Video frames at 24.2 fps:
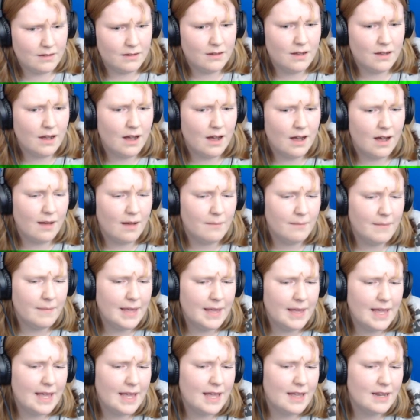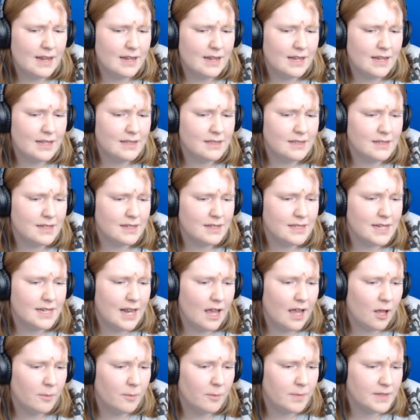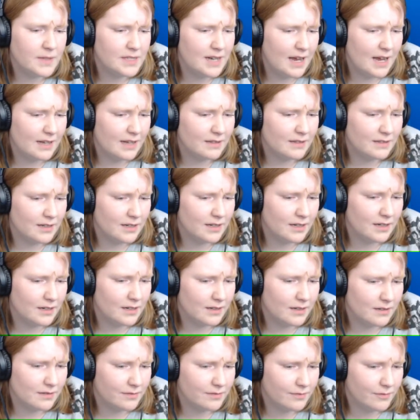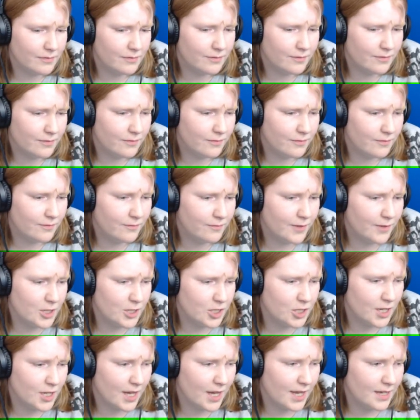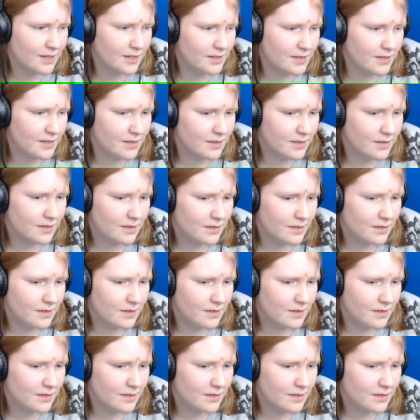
Aw, man, it doesn't help it's not... Fudge cakes.